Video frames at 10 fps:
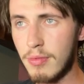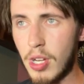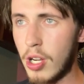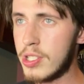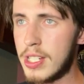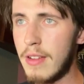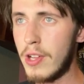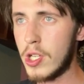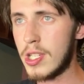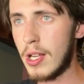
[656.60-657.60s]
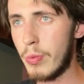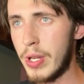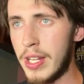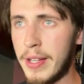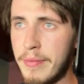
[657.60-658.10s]
I got Steve Erceg
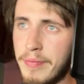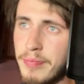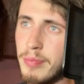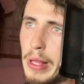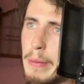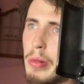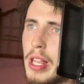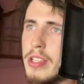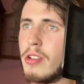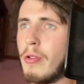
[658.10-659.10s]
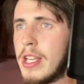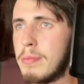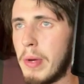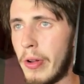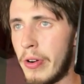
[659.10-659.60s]
winning, plus I always
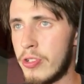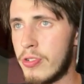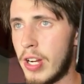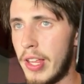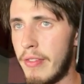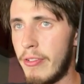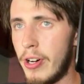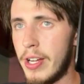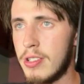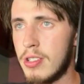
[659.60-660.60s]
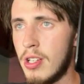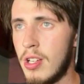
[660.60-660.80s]
bet on Australian fighters.